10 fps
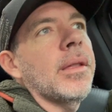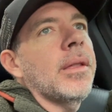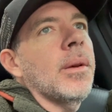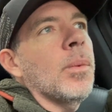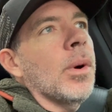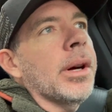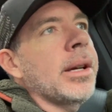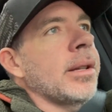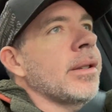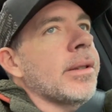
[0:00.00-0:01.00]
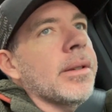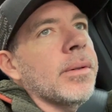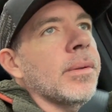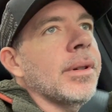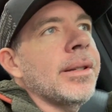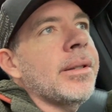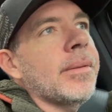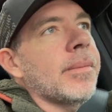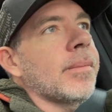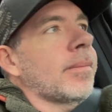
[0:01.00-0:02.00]
the workings or
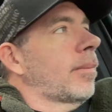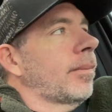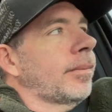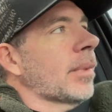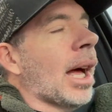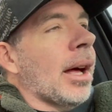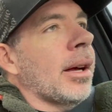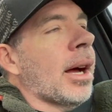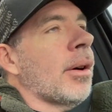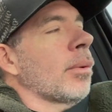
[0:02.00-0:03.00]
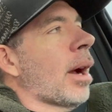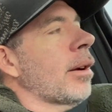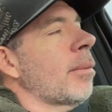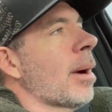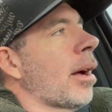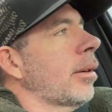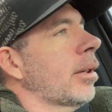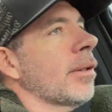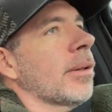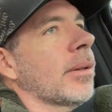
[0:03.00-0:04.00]
how a roundabout
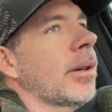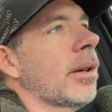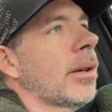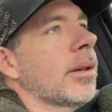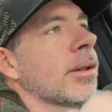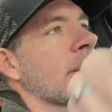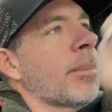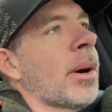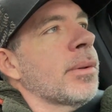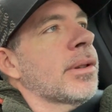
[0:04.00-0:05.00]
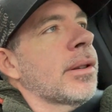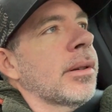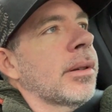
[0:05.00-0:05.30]
is supposed to